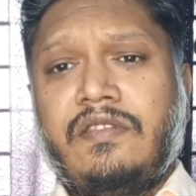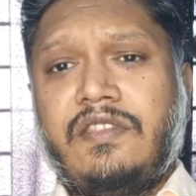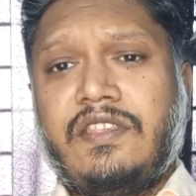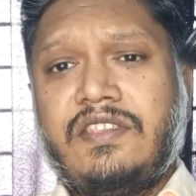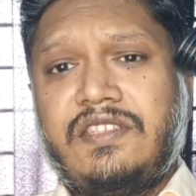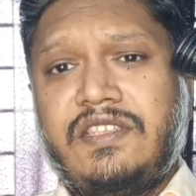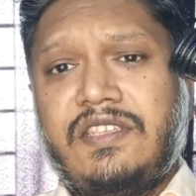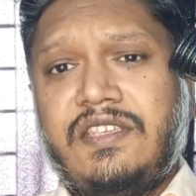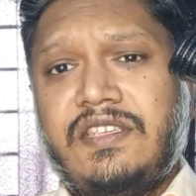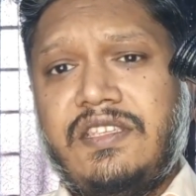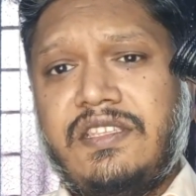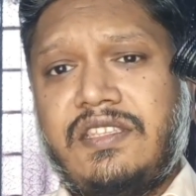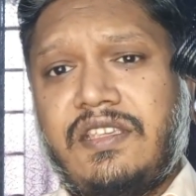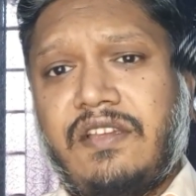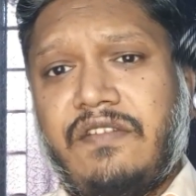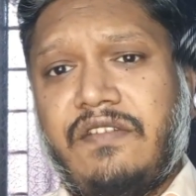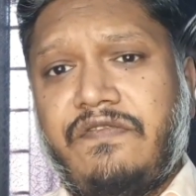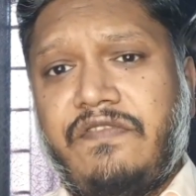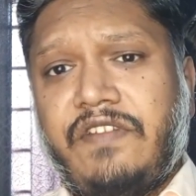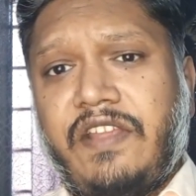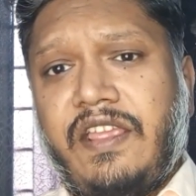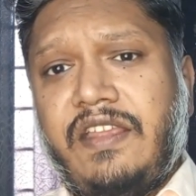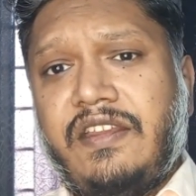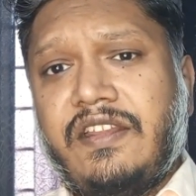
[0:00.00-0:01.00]
This is
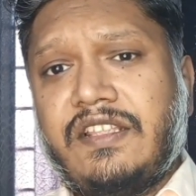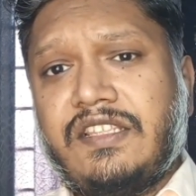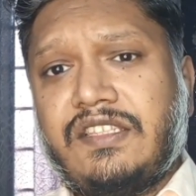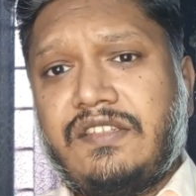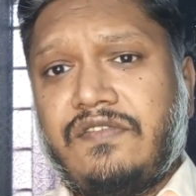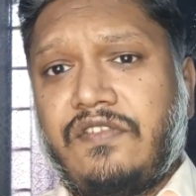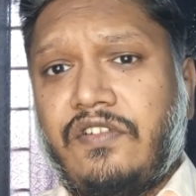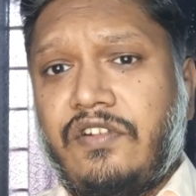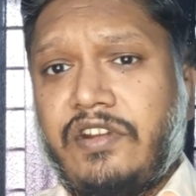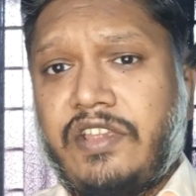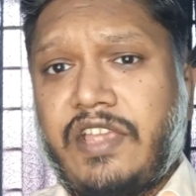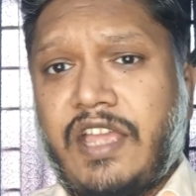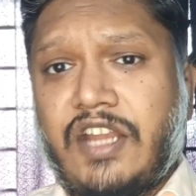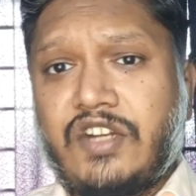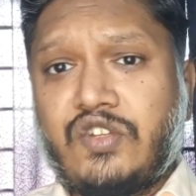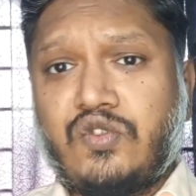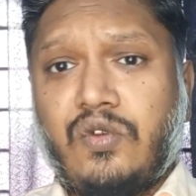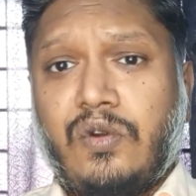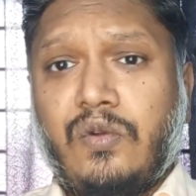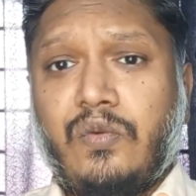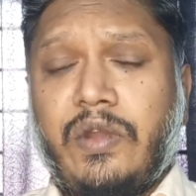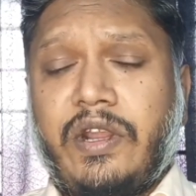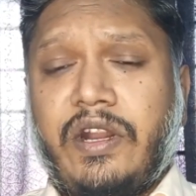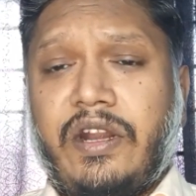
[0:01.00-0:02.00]
a fragrance for
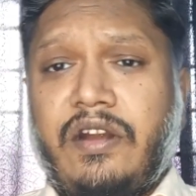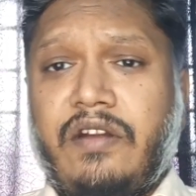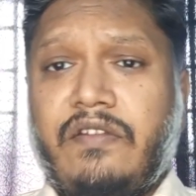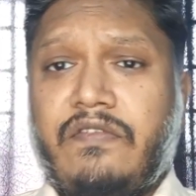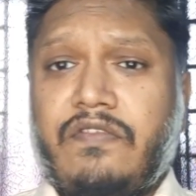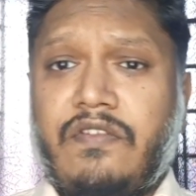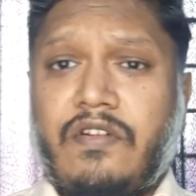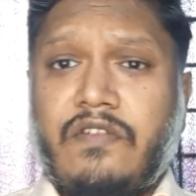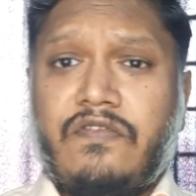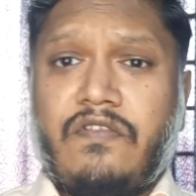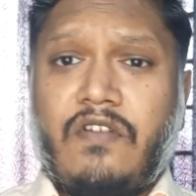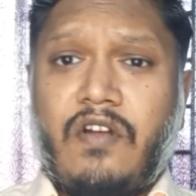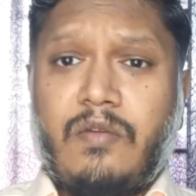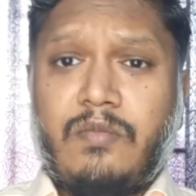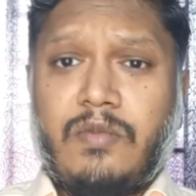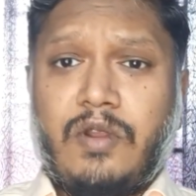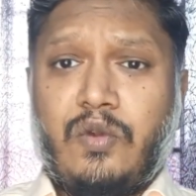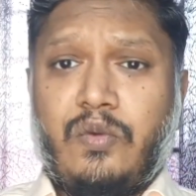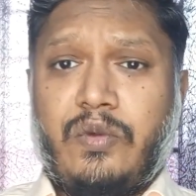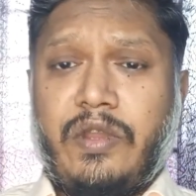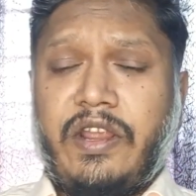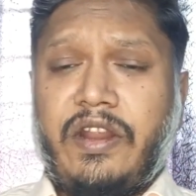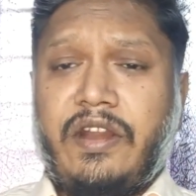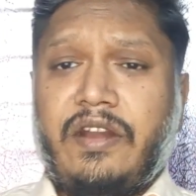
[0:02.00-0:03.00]
casual wear, for
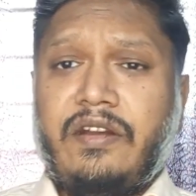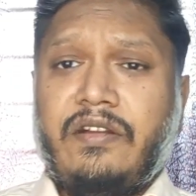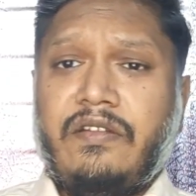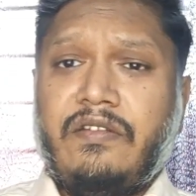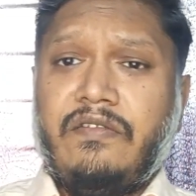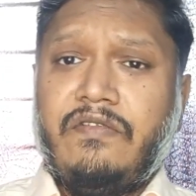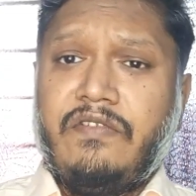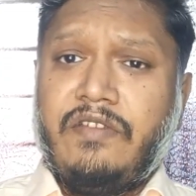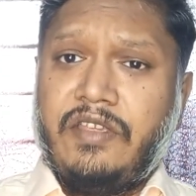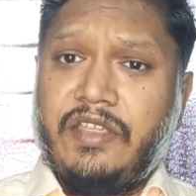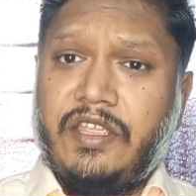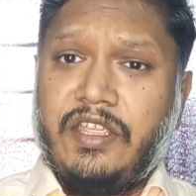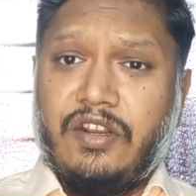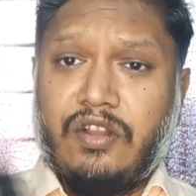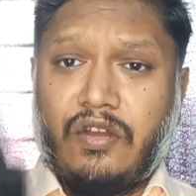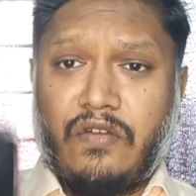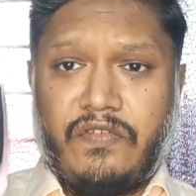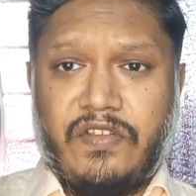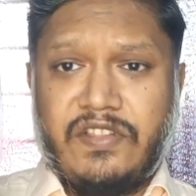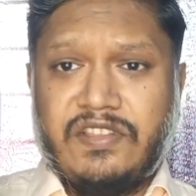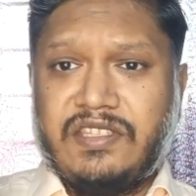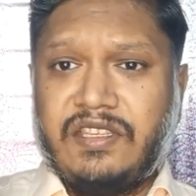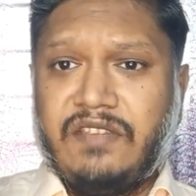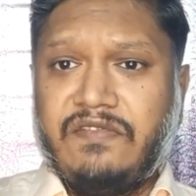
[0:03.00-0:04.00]
formal wear,
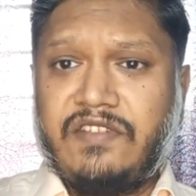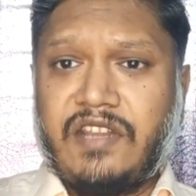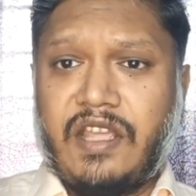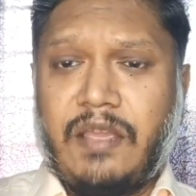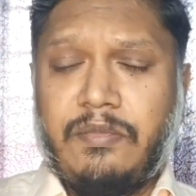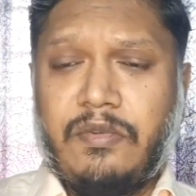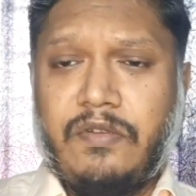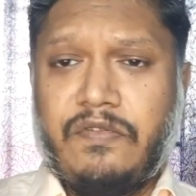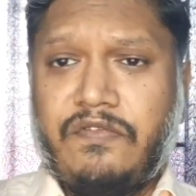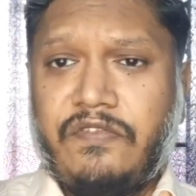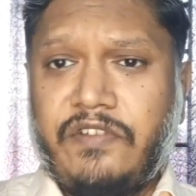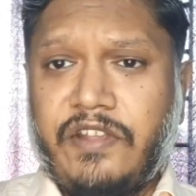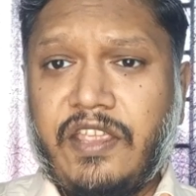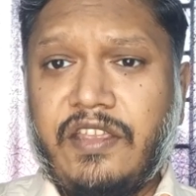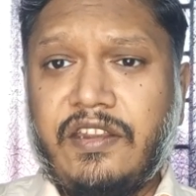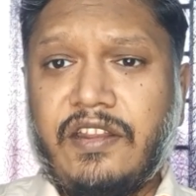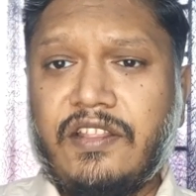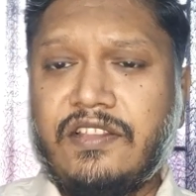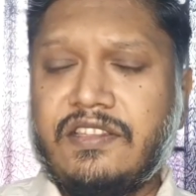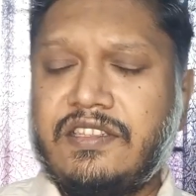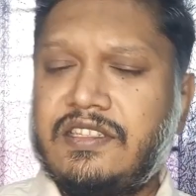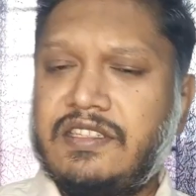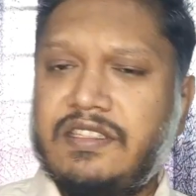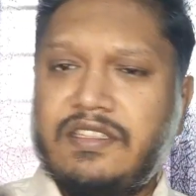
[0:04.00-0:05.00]
inoffensive type of
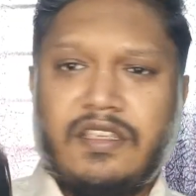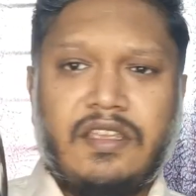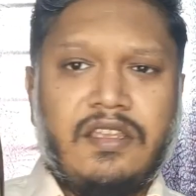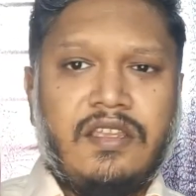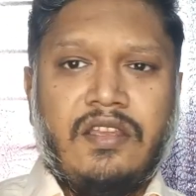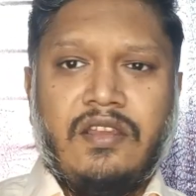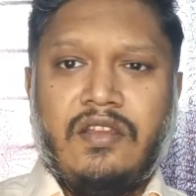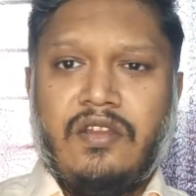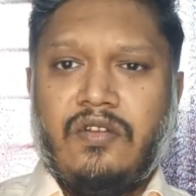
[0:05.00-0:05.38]
fragrance.